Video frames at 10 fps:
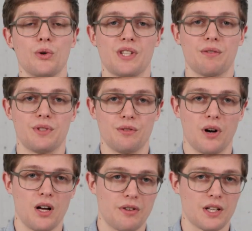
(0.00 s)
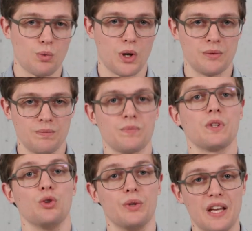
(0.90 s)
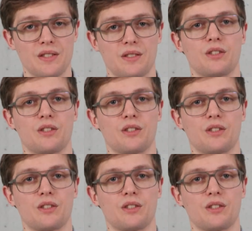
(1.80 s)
75 has one, you guessed